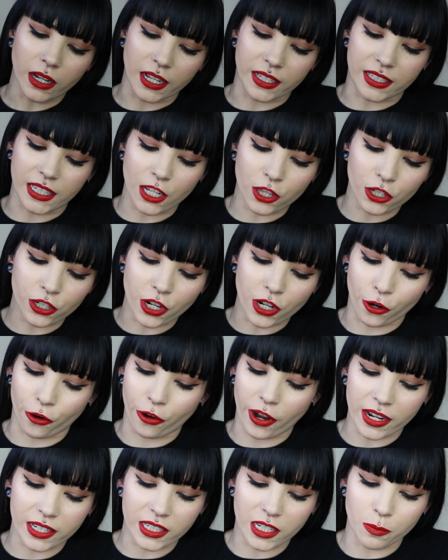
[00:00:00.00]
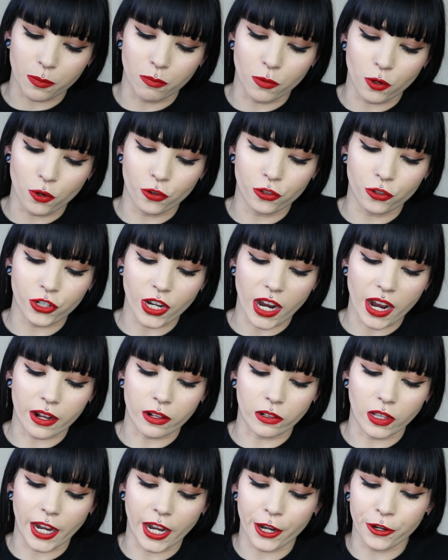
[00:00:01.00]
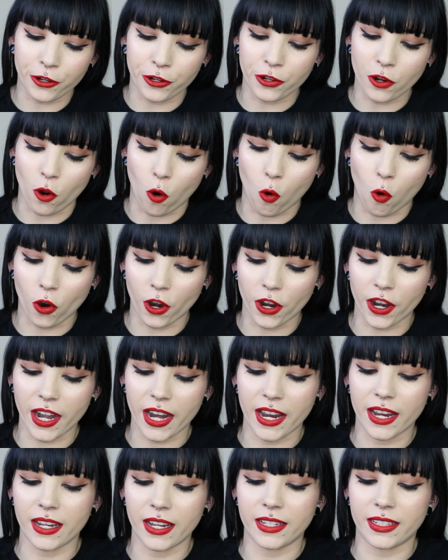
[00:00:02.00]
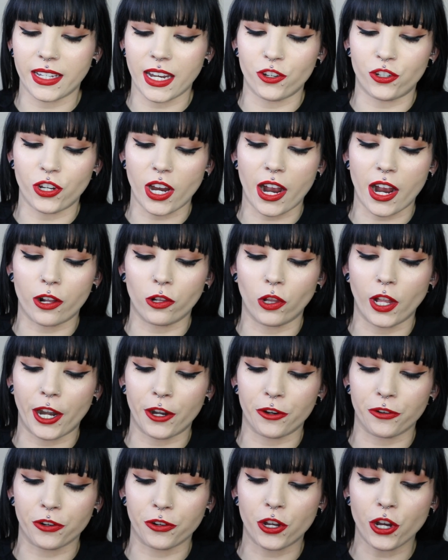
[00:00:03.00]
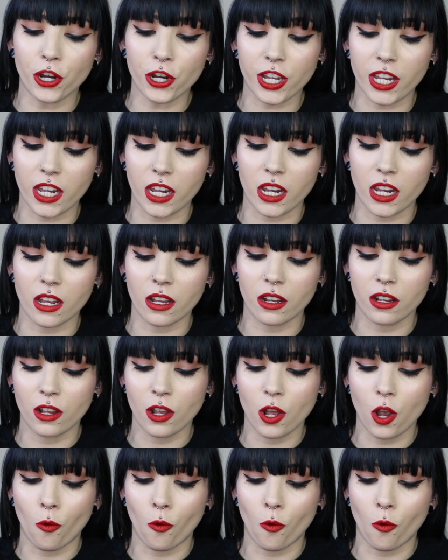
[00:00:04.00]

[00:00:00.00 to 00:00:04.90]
It's either a crescent moon jack-o'-lantern or it is a jack-o'-lantern cookie